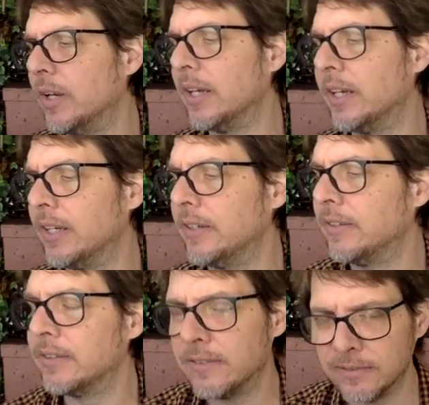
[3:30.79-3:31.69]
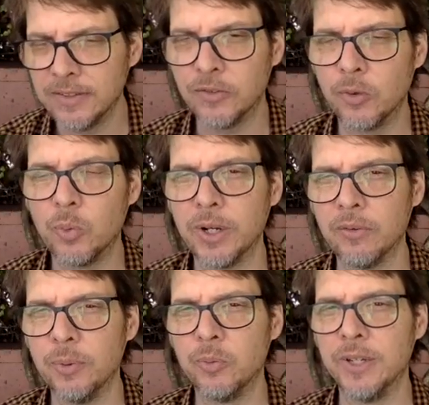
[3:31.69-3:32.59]
and it's the one
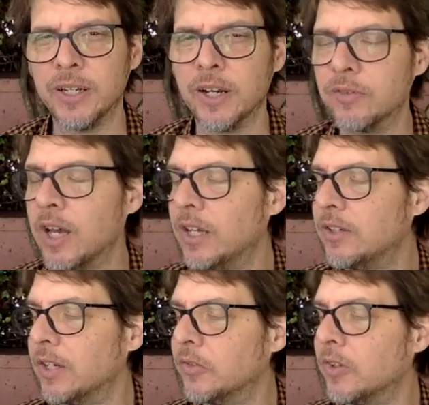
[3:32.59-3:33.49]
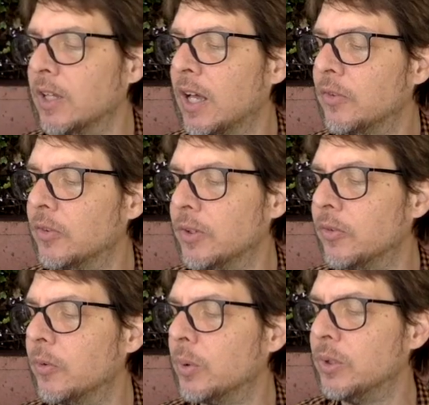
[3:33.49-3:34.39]
I've been reading out of context a lot, so
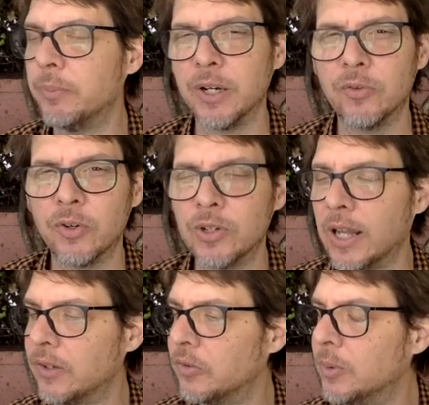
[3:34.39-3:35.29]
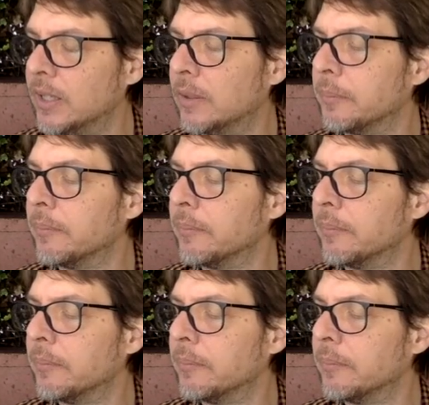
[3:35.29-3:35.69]
here's the one you might have heard last week.